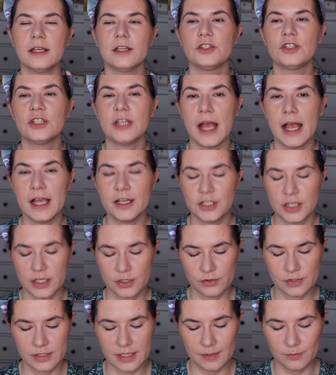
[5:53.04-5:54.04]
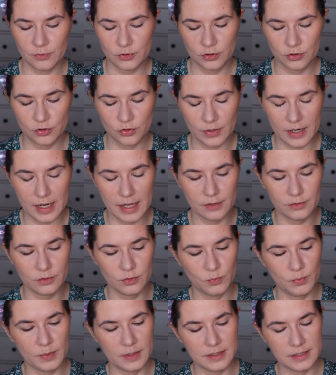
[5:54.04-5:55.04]
eyeshadows that I'm going to try
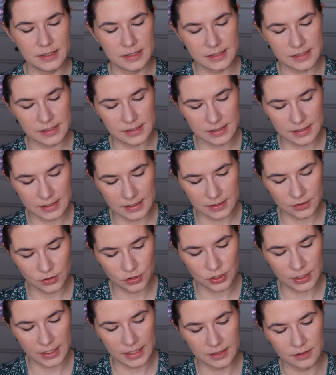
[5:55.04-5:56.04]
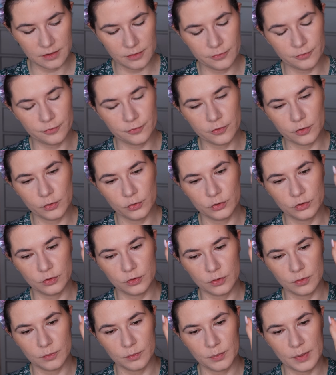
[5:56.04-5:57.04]
out. But this is in shade
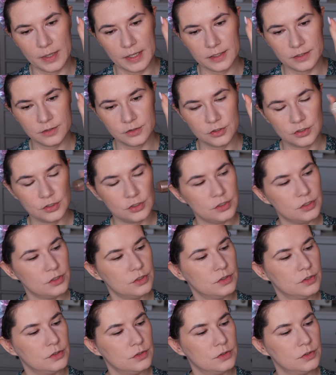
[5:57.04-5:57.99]
Fruit Punch